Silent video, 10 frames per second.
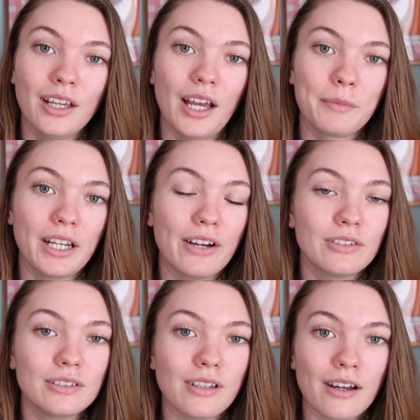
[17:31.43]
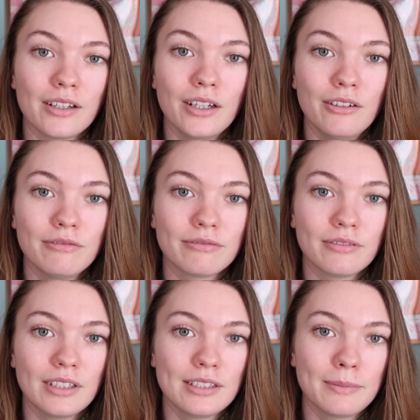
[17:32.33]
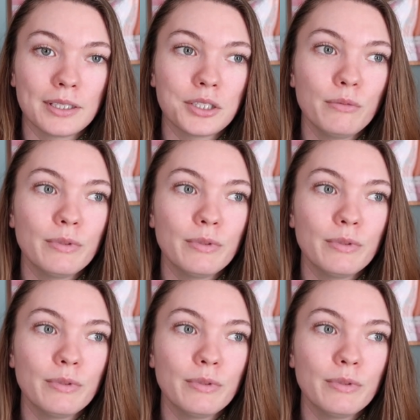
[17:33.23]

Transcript: I'm gonna have a lot of especially